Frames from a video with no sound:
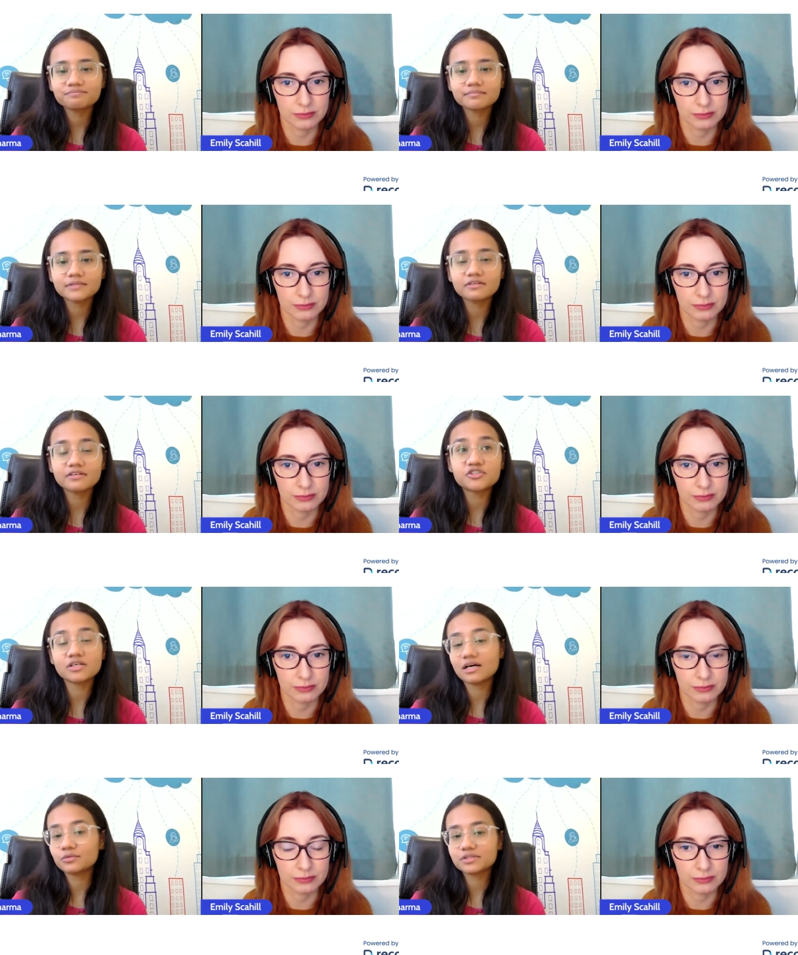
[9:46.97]
Speaker 1: know,
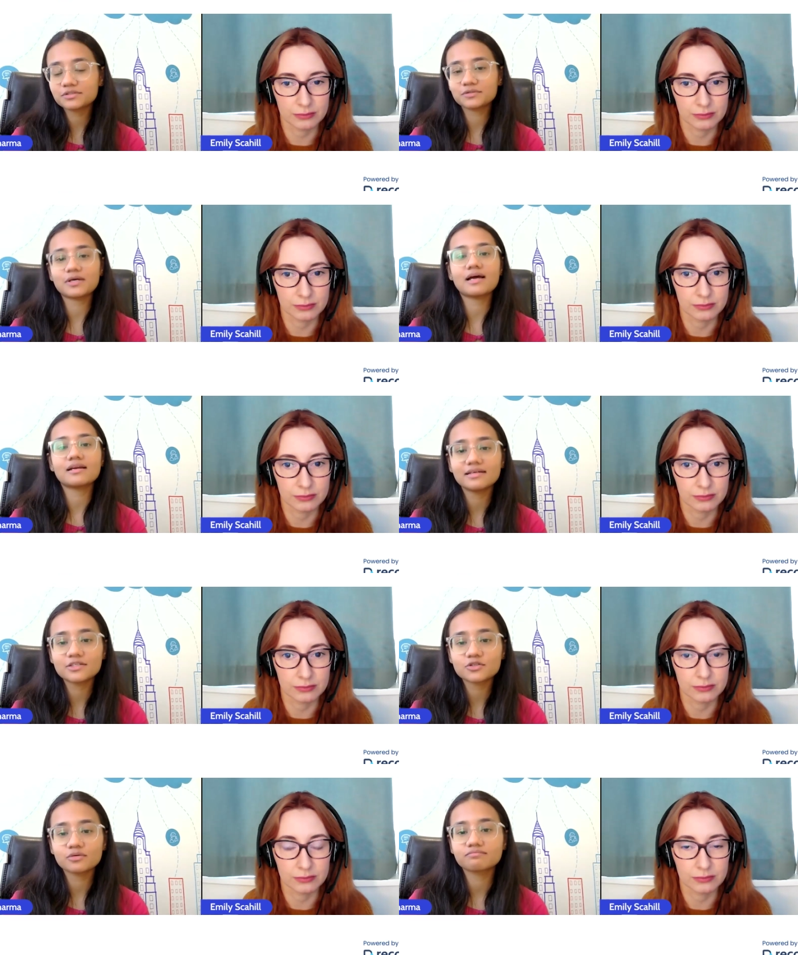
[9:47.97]
reaching out to
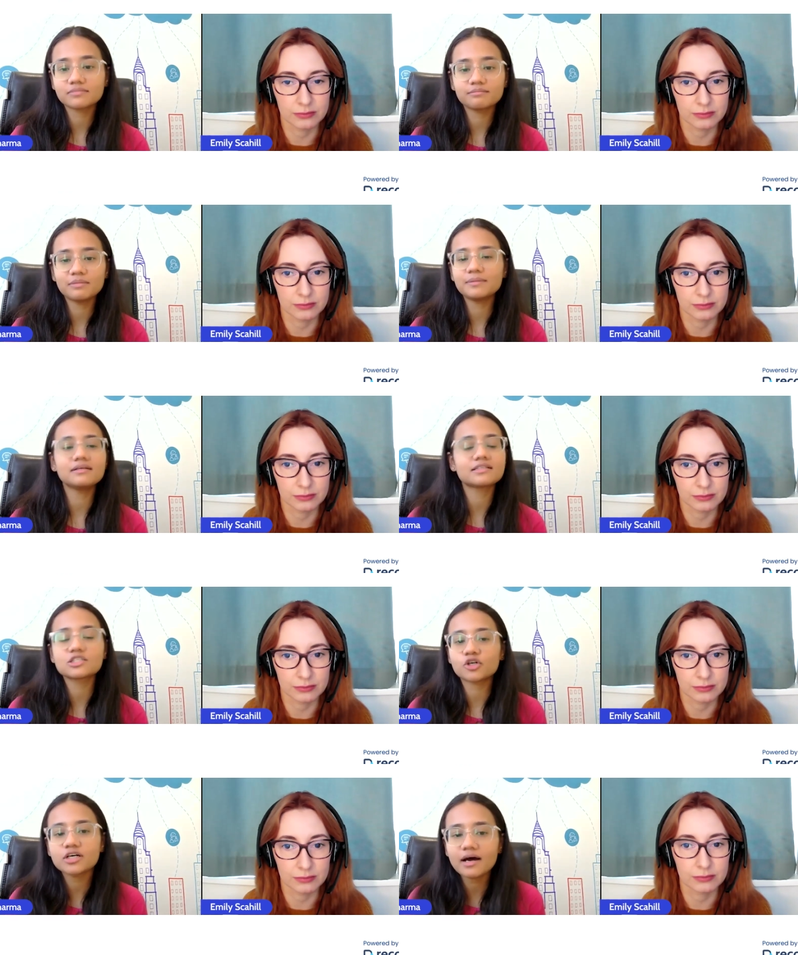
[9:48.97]
candidates or maybe
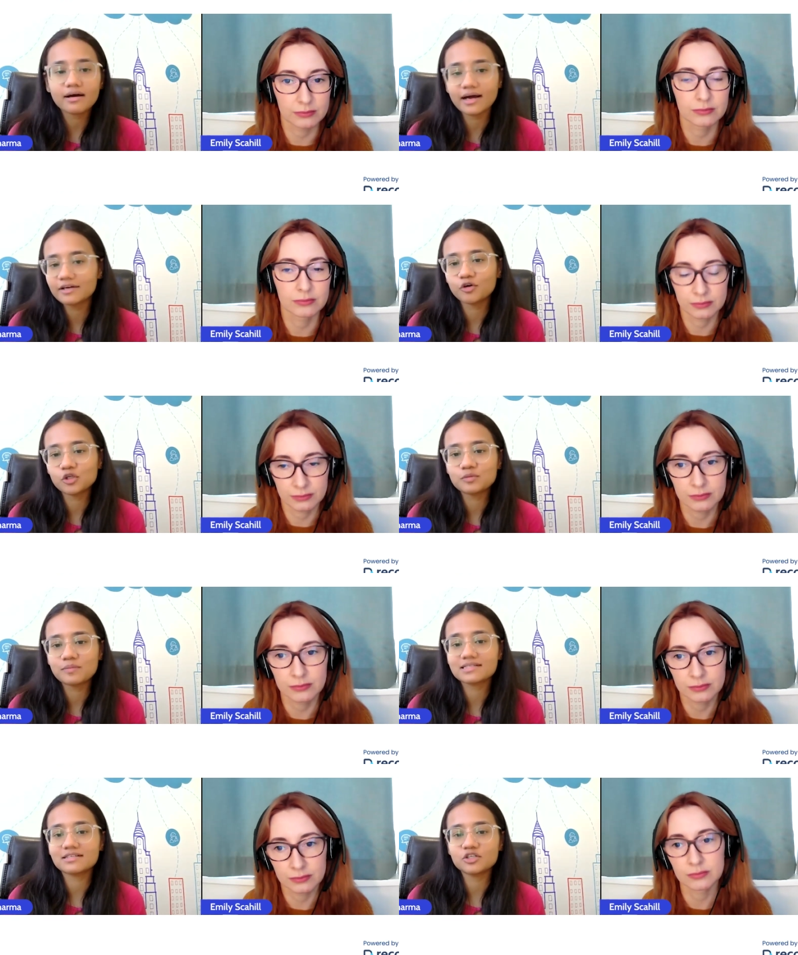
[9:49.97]
it's not a high
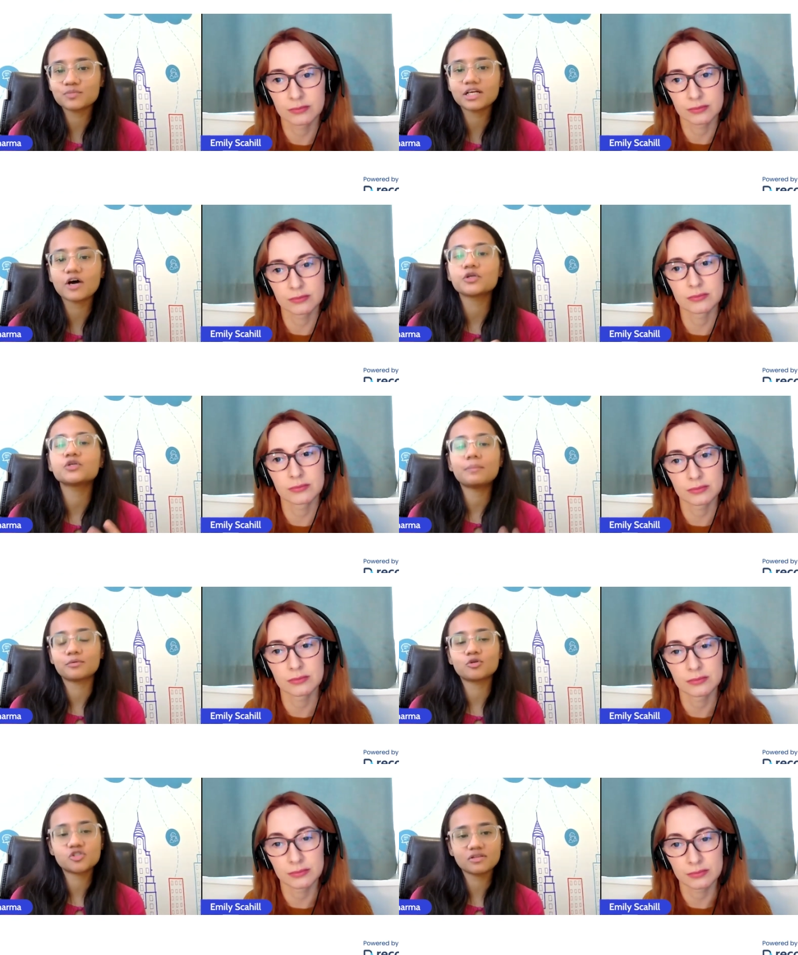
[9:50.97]
volume as such, but how do you
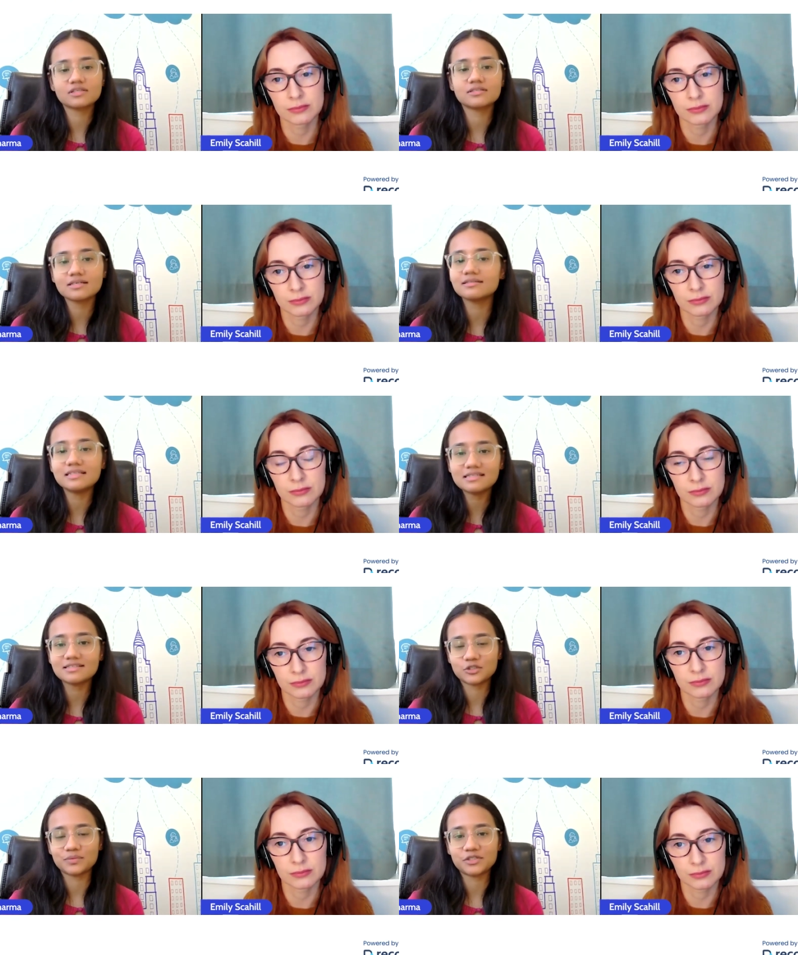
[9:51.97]
approach in th-
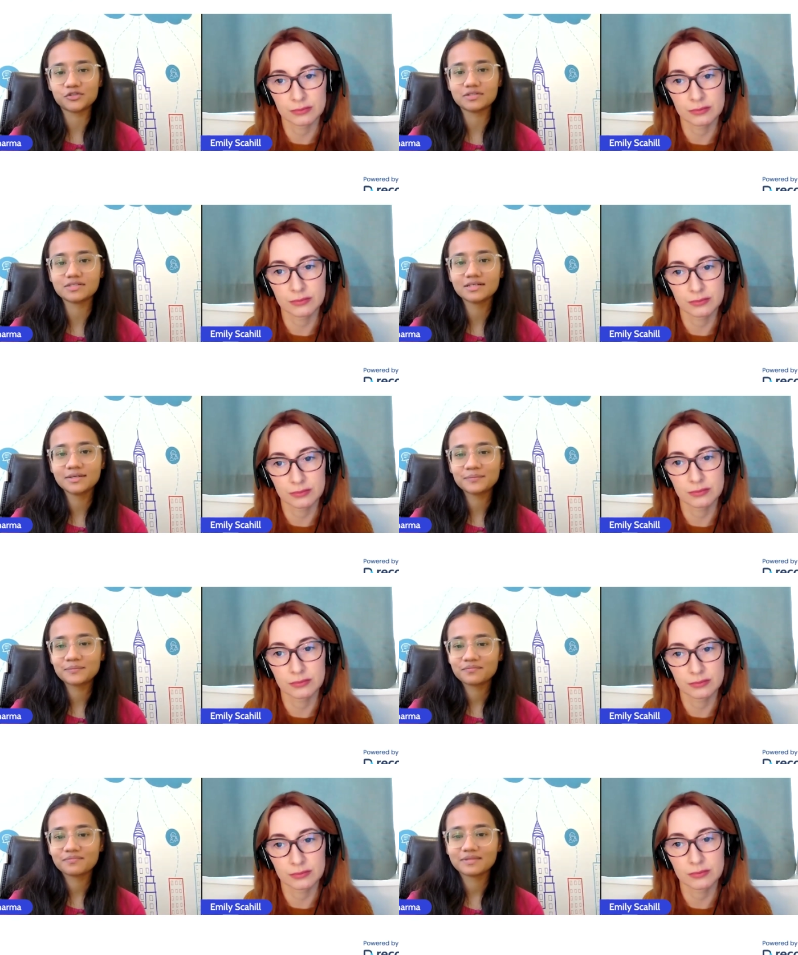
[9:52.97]
these situations?
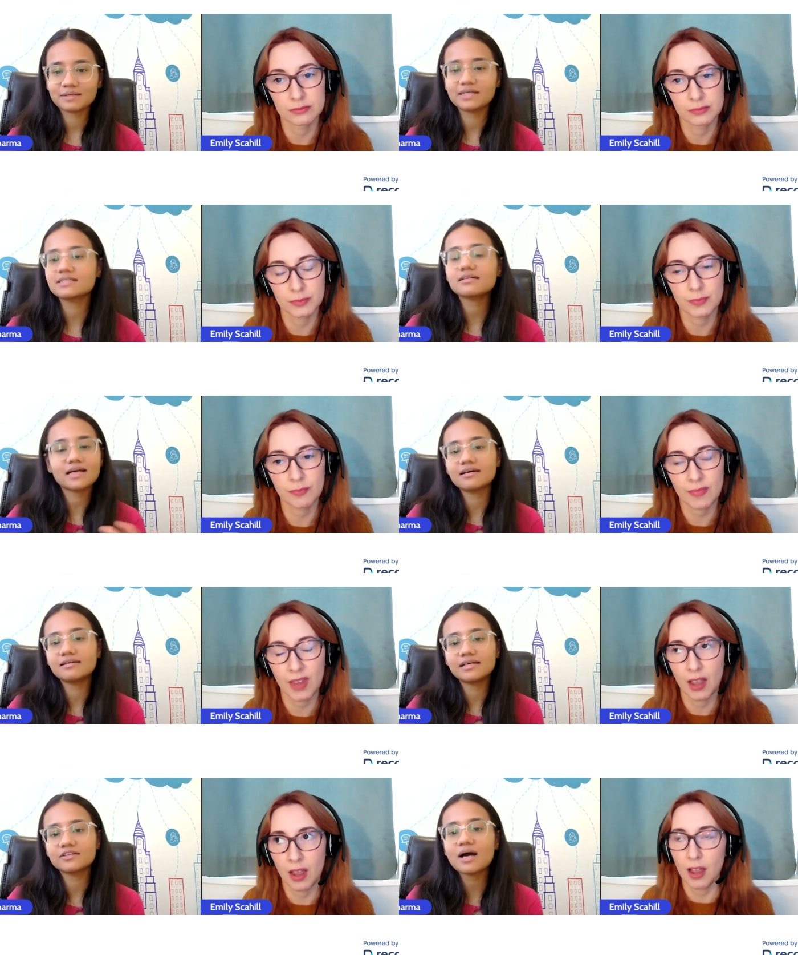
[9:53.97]
Because
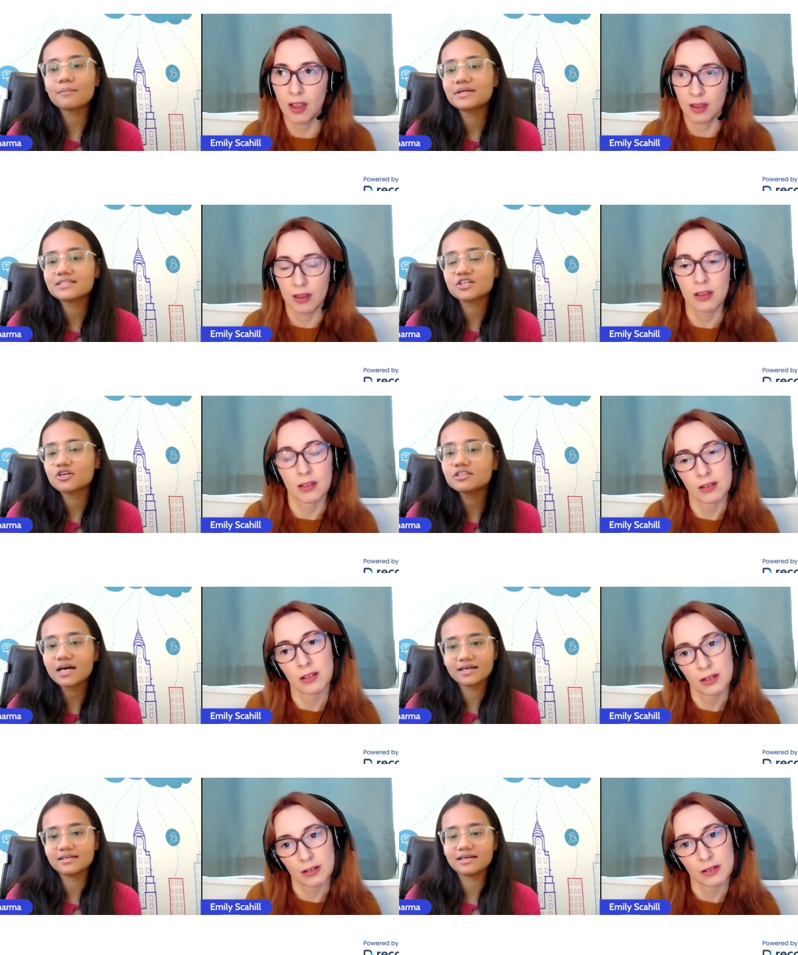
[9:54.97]
like companies are
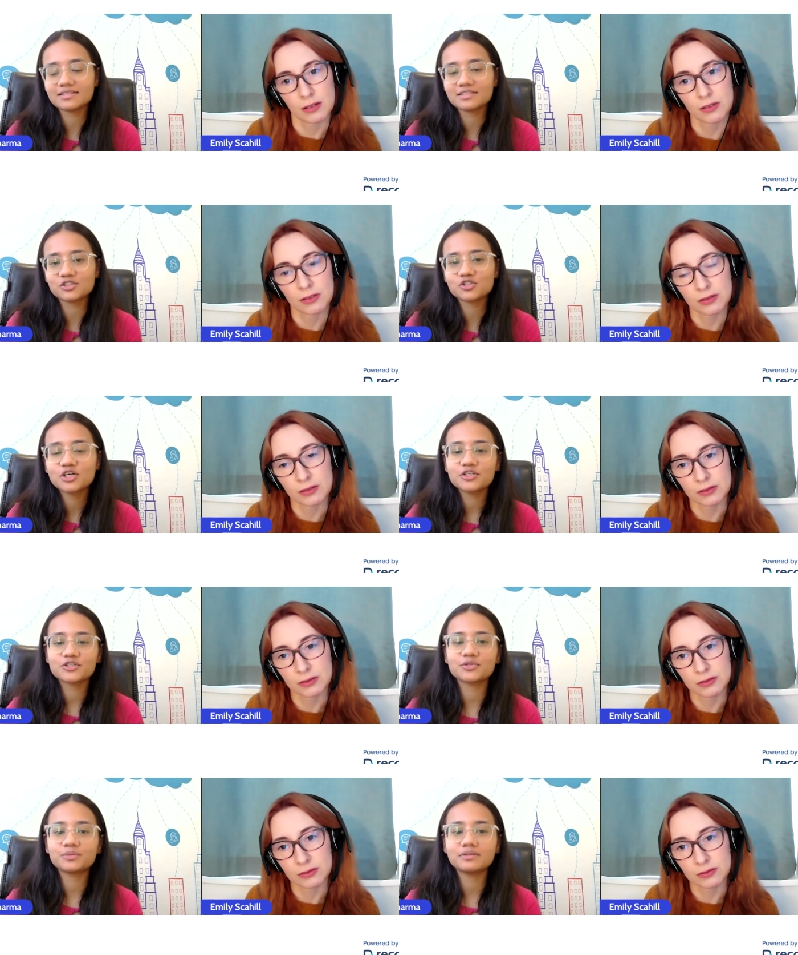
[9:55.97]
not hiring as such.
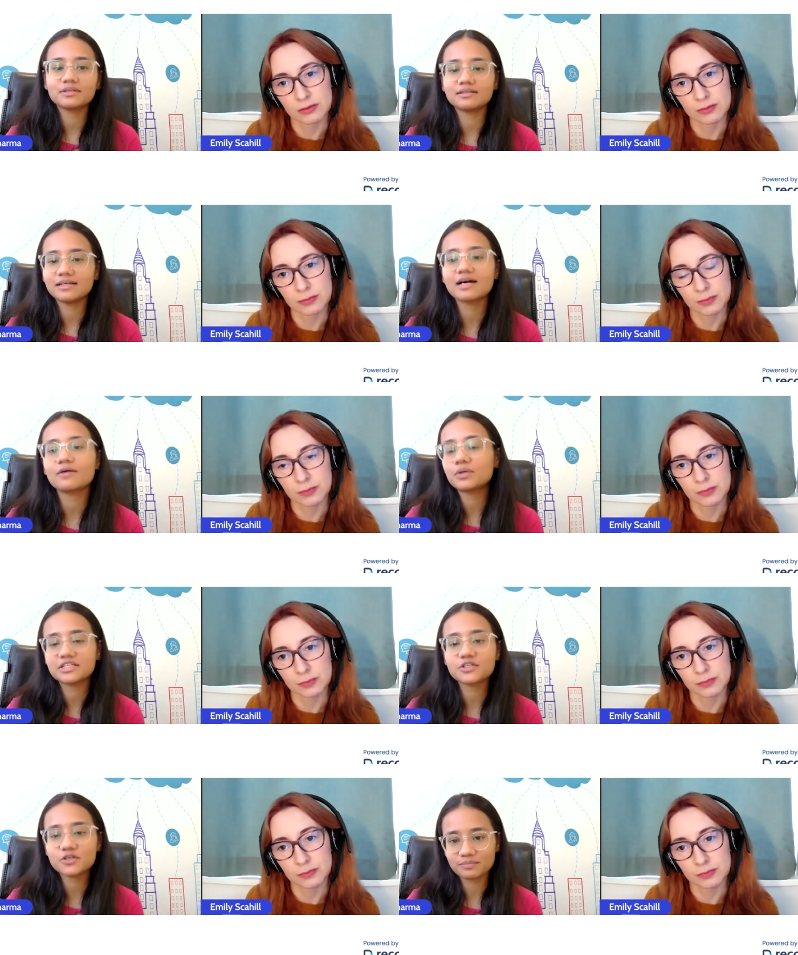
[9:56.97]
So, uh, like,
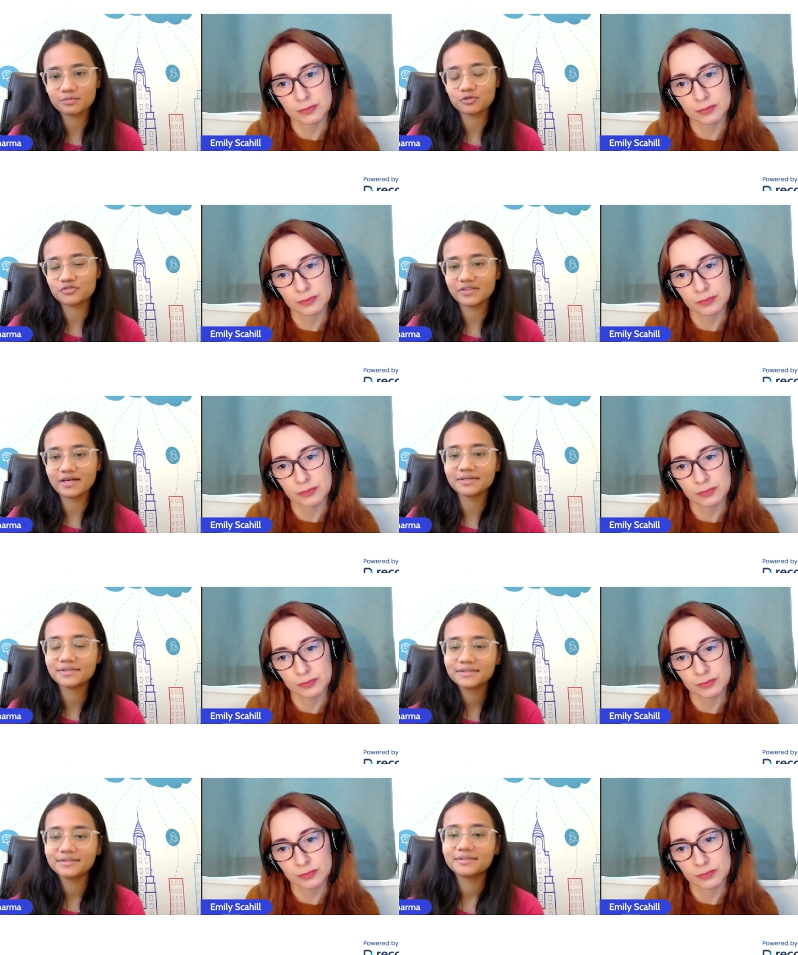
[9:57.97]
what is your approach for
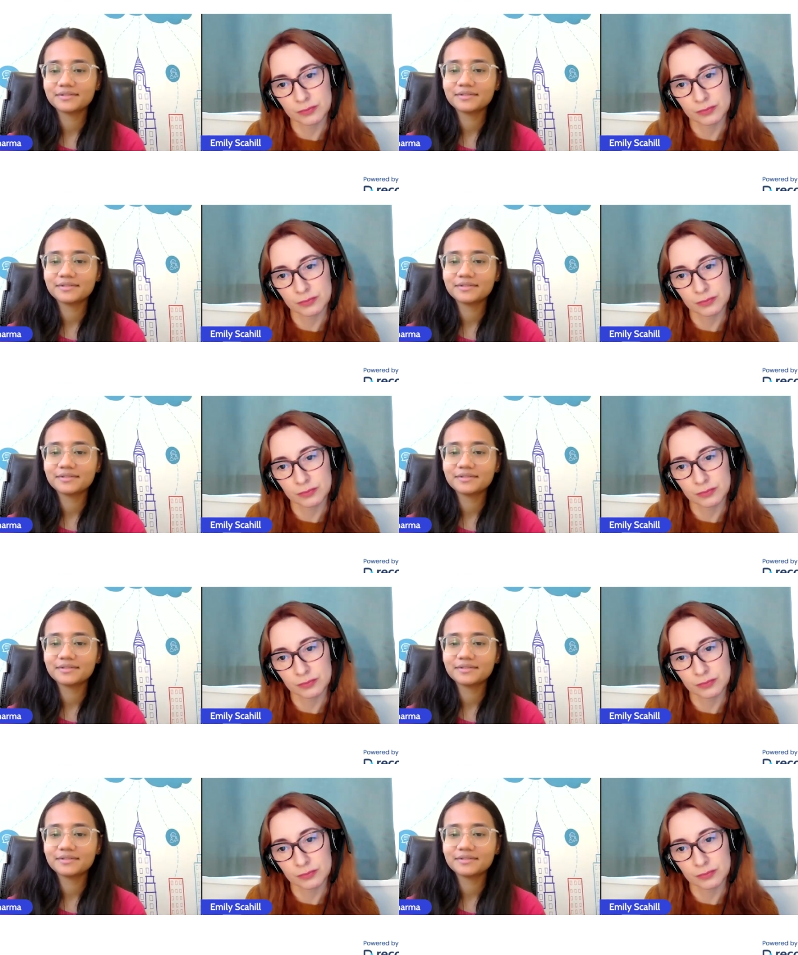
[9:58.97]
that?